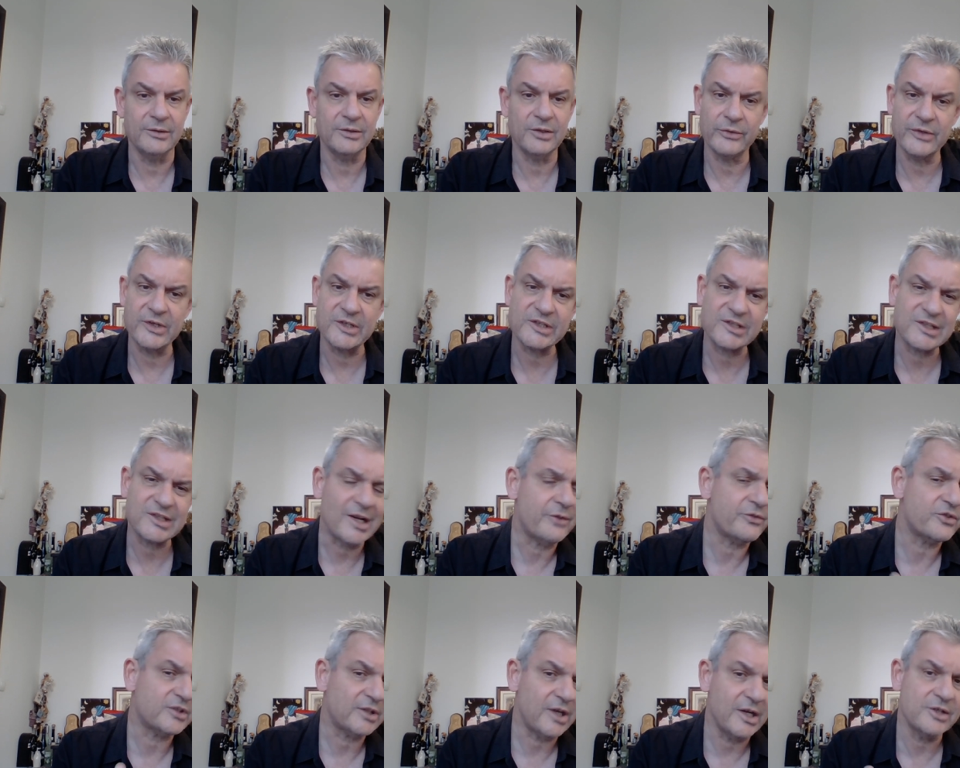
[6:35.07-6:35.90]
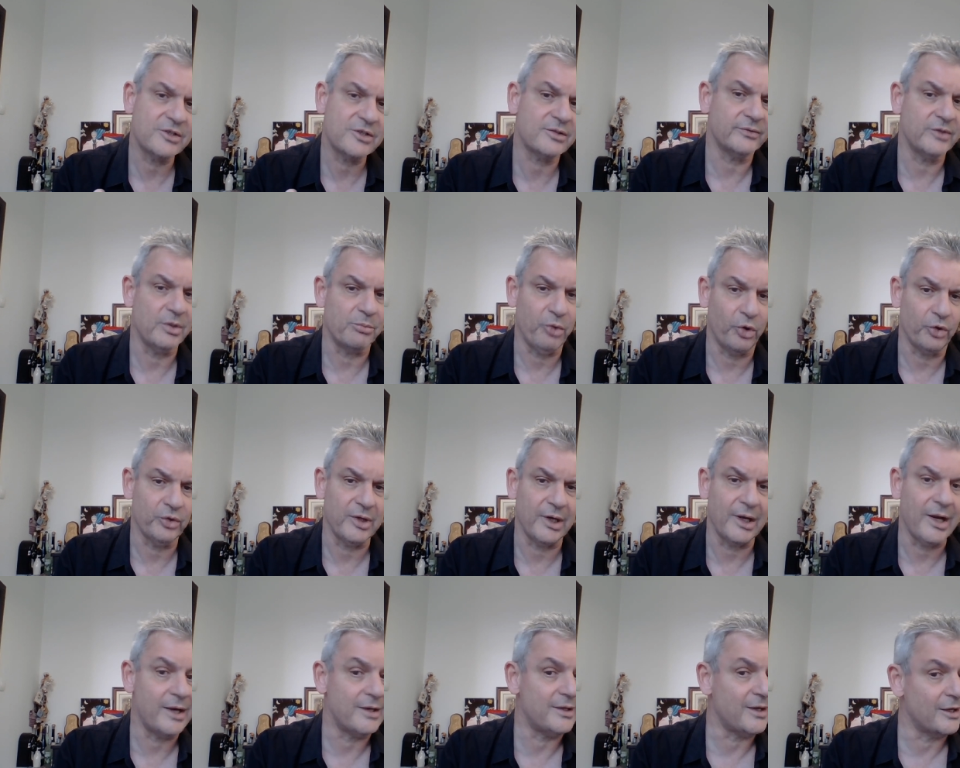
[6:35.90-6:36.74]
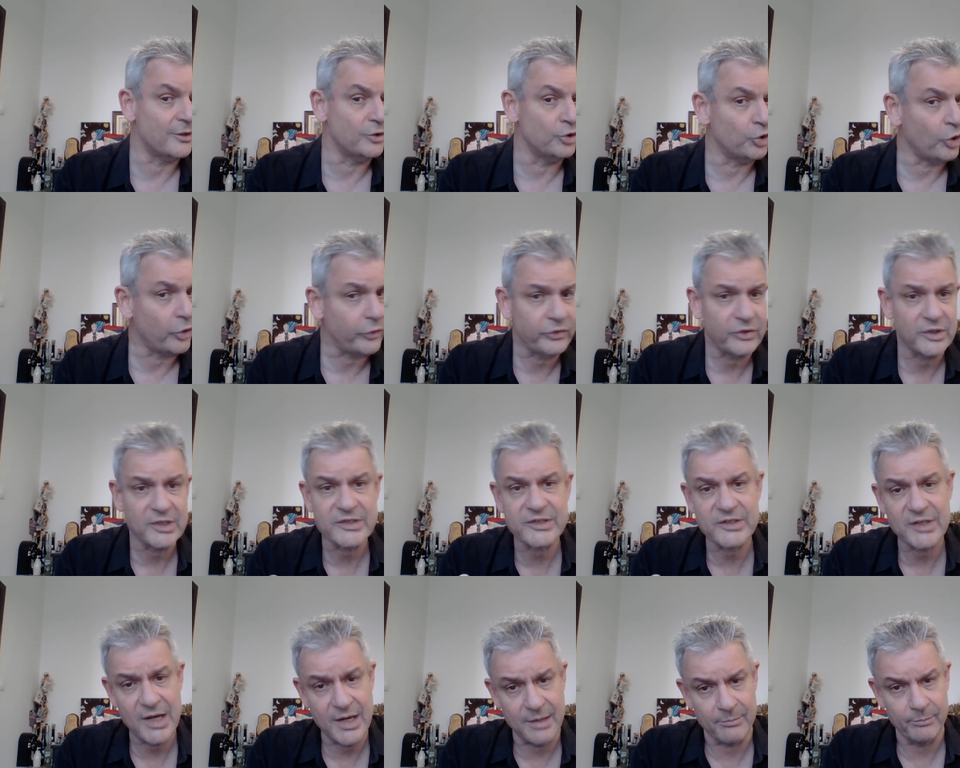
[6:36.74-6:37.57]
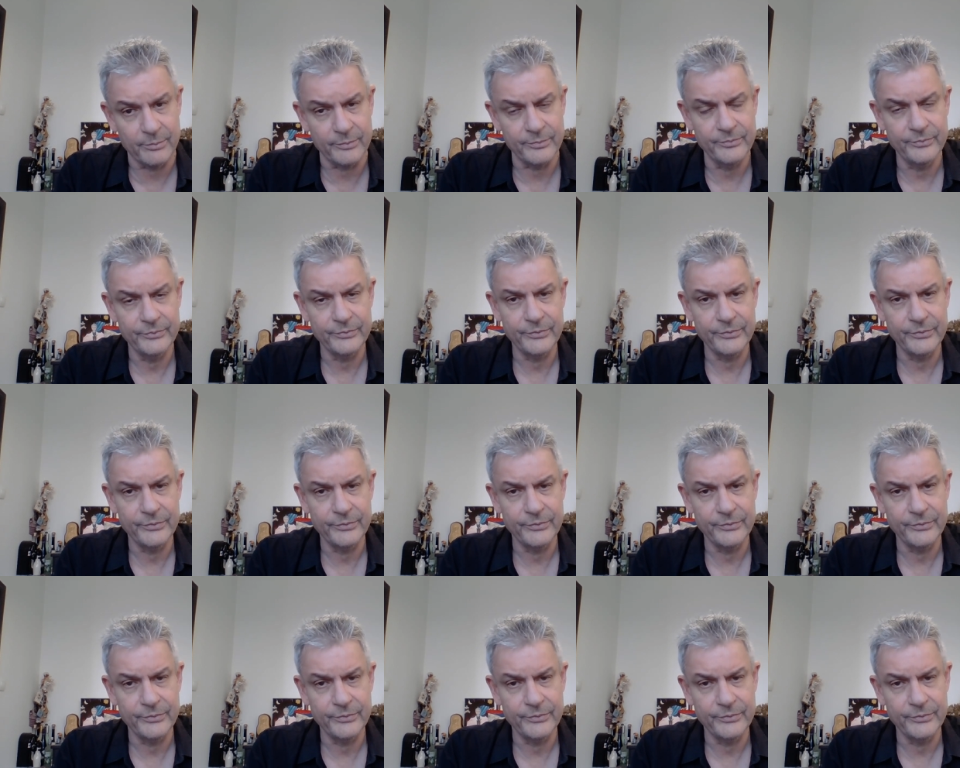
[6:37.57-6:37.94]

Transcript: Now, the self-states of the borderline are not the same